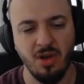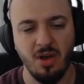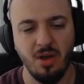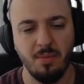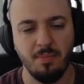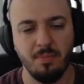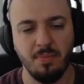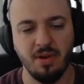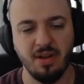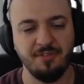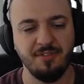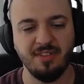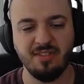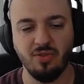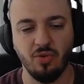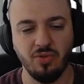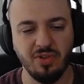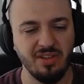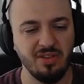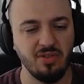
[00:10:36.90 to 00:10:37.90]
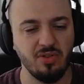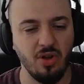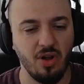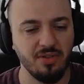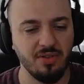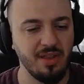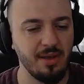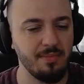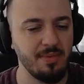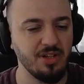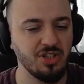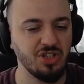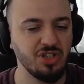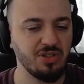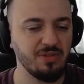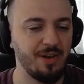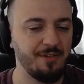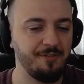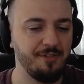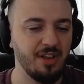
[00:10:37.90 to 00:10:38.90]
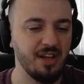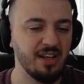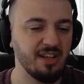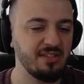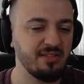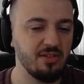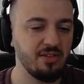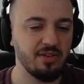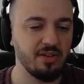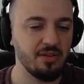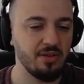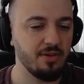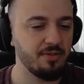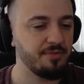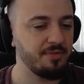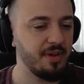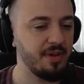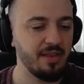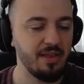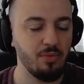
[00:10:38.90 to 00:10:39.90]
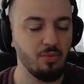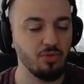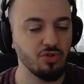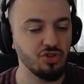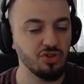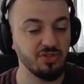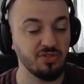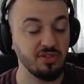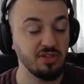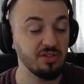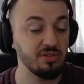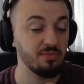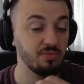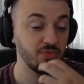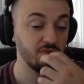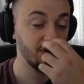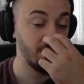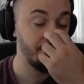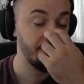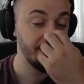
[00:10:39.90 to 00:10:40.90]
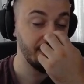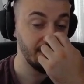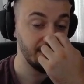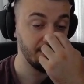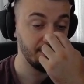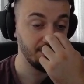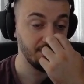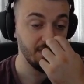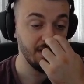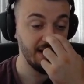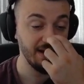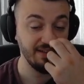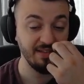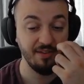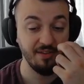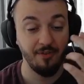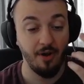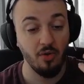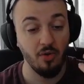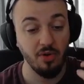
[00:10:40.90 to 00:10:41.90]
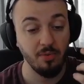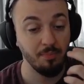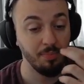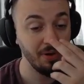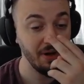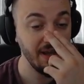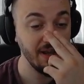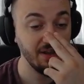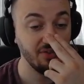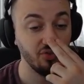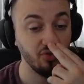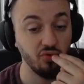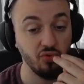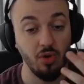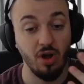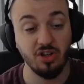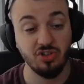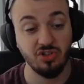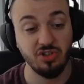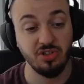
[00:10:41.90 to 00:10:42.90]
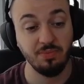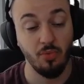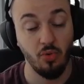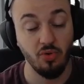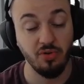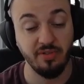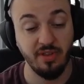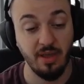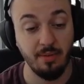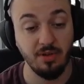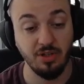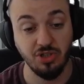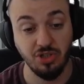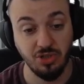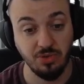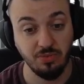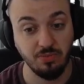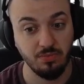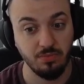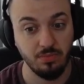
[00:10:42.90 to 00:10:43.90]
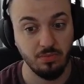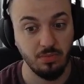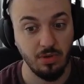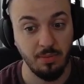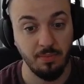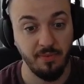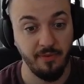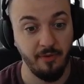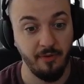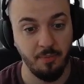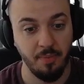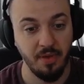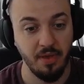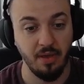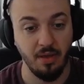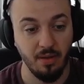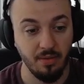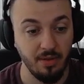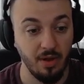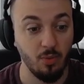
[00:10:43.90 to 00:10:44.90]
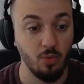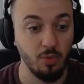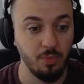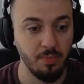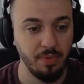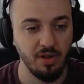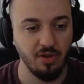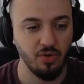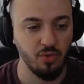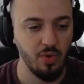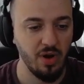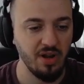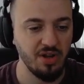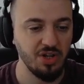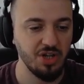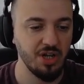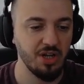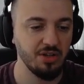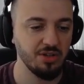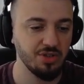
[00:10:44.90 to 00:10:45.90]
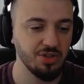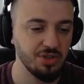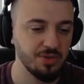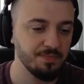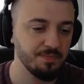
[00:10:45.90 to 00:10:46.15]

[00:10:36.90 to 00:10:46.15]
But if it's only dot damage, I feel like it's not enough, and it will just need something like Devouring Plague to do actually more damage in PvP. That would be a great change.